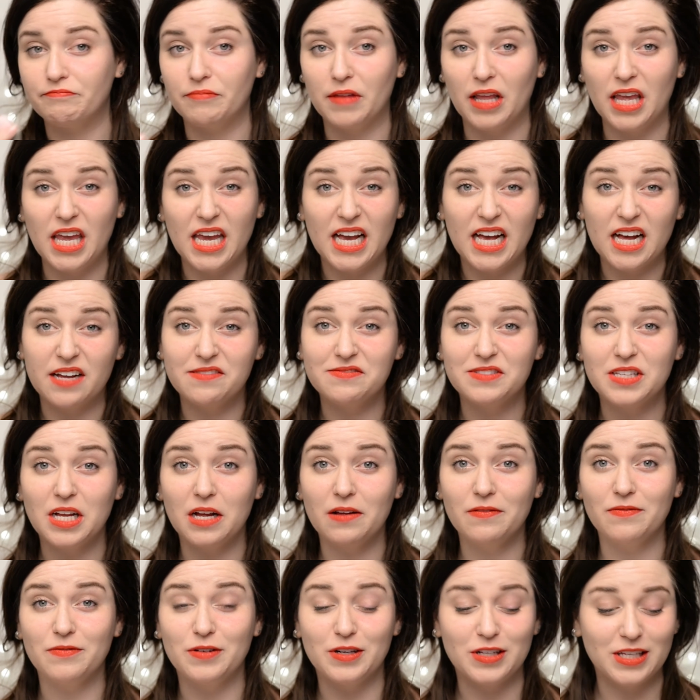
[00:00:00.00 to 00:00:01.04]
and it comes
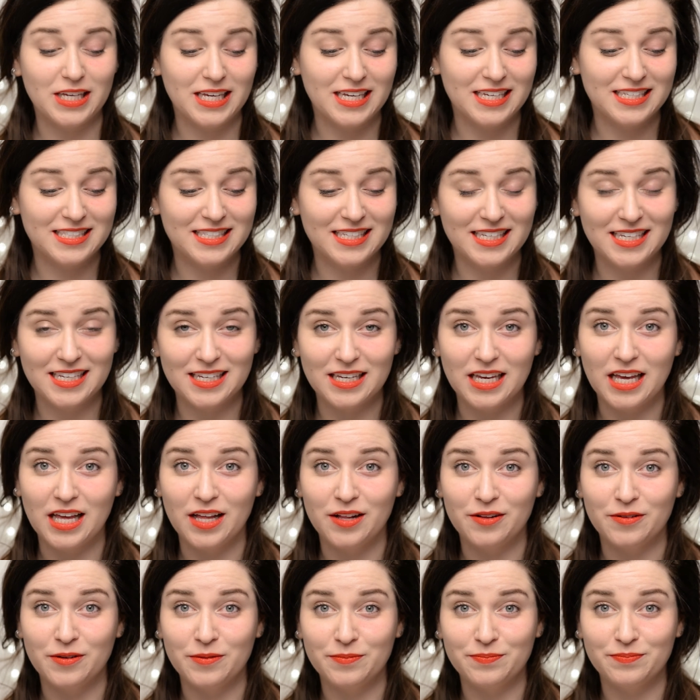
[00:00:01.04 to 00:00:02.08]
off really easy
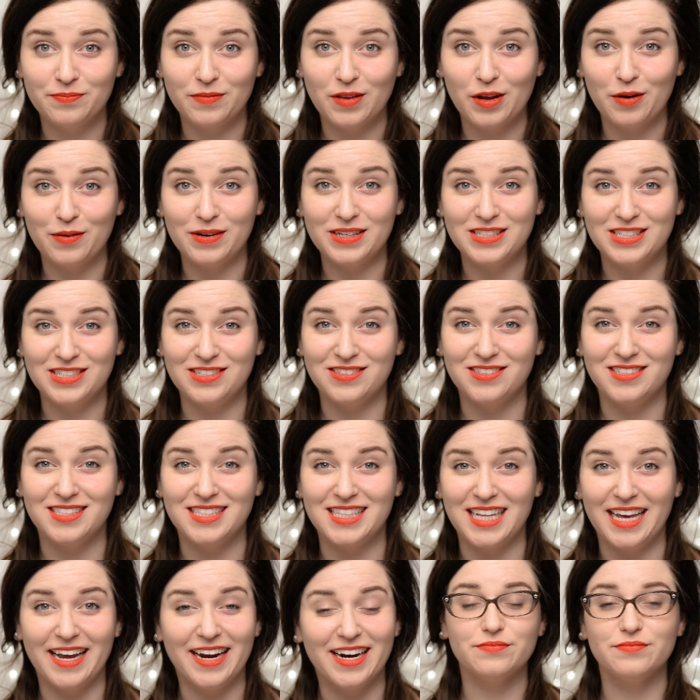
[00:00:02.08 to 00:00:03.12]
no issues
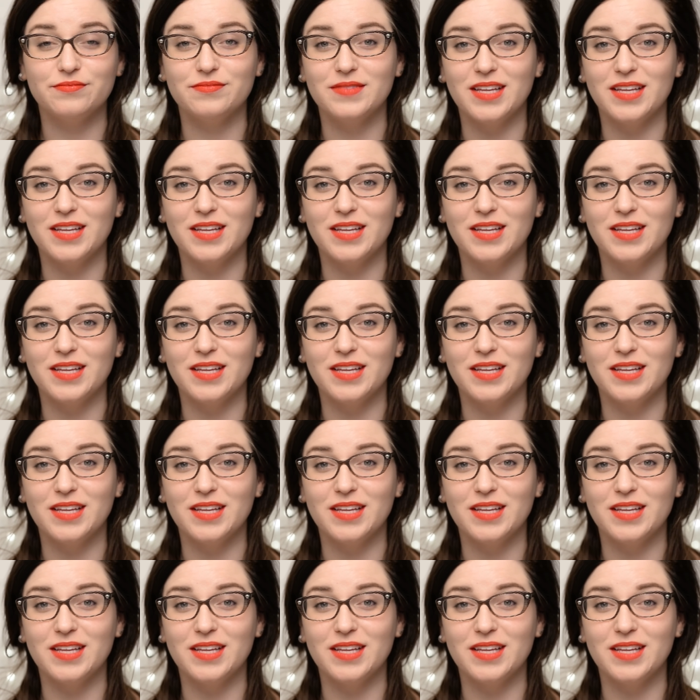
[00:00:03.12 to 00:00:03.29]
there.